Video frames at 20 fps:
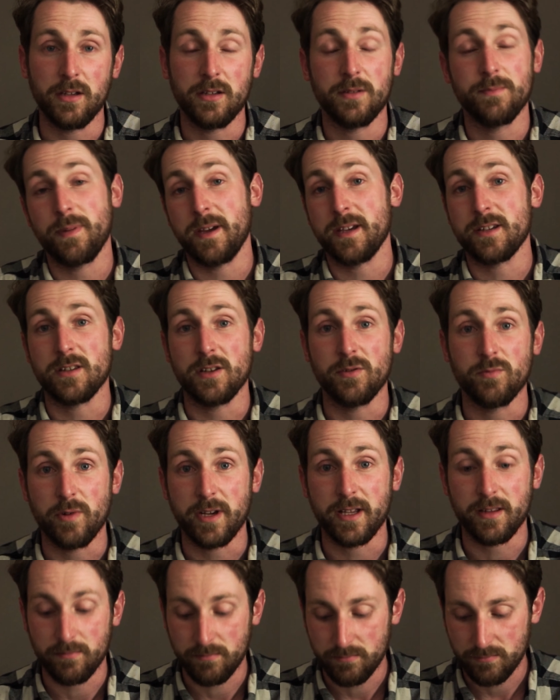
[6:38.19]
you can basically
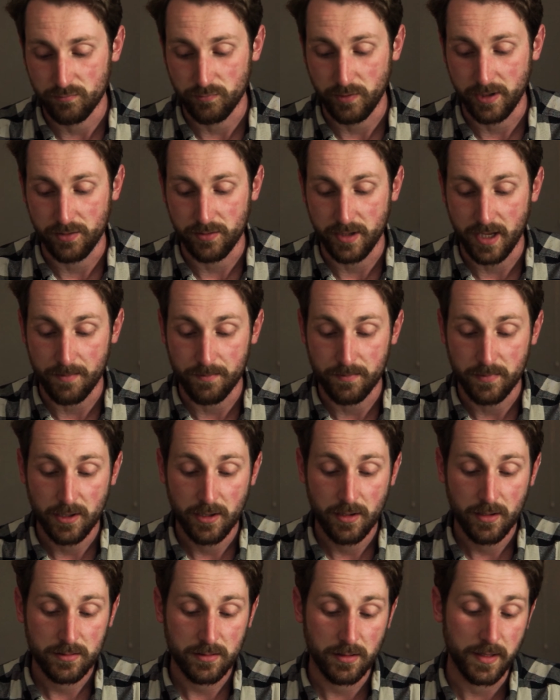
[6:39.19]
ring them.
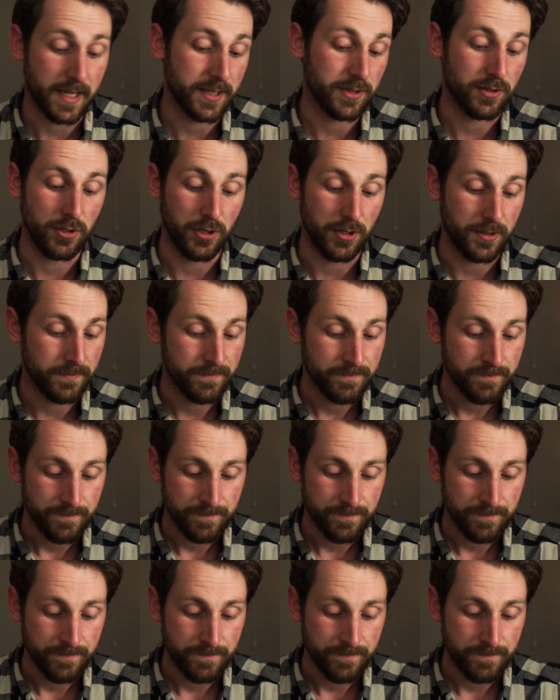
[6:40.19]
So that's good.